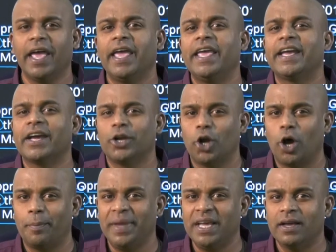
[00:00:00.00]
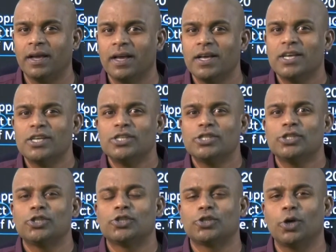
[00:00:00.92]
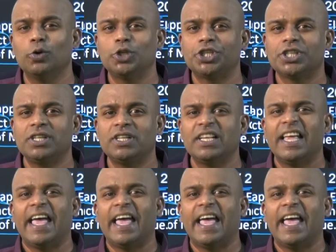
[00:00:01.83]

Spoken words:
Economic, social,